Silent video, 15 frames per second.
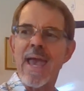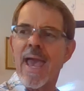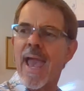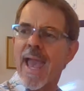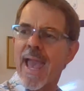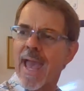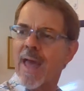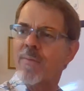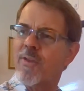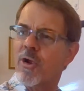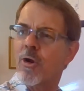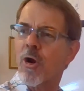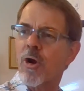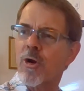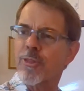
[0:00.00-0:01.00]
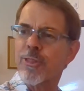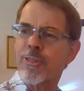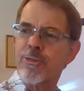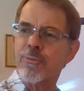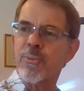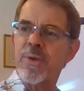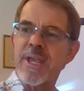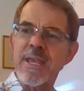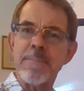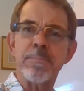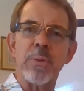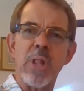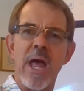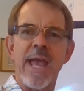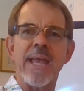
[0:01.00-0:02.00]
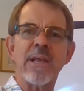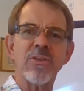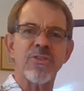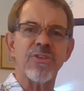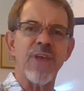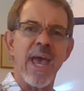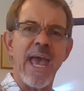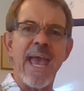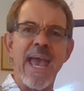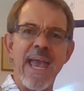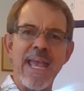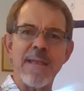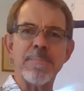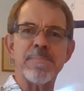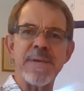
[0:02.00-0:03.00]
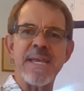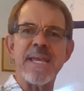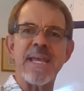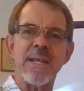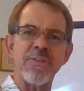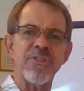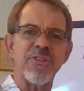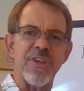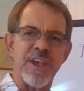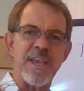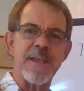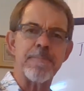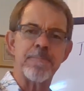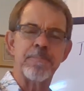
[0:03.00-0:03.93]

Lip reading: and there are 3 blanks, A, B, and C.